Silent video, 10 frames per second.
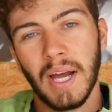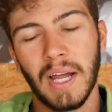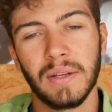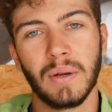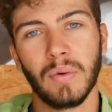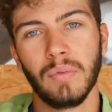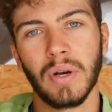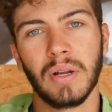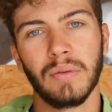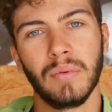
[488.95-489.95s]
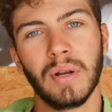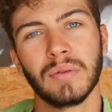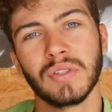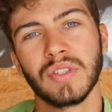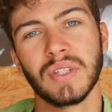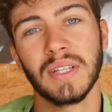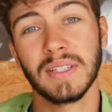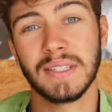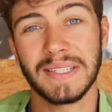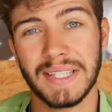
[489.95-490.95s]
and relaunch in
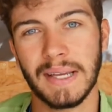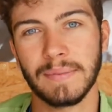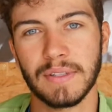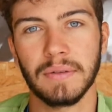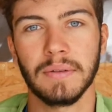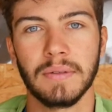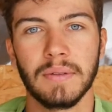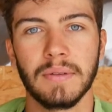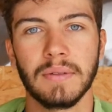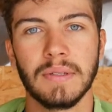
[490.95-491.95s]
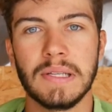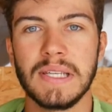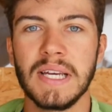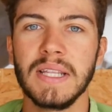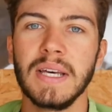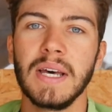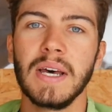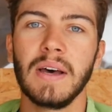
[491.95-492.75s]
the same second. Then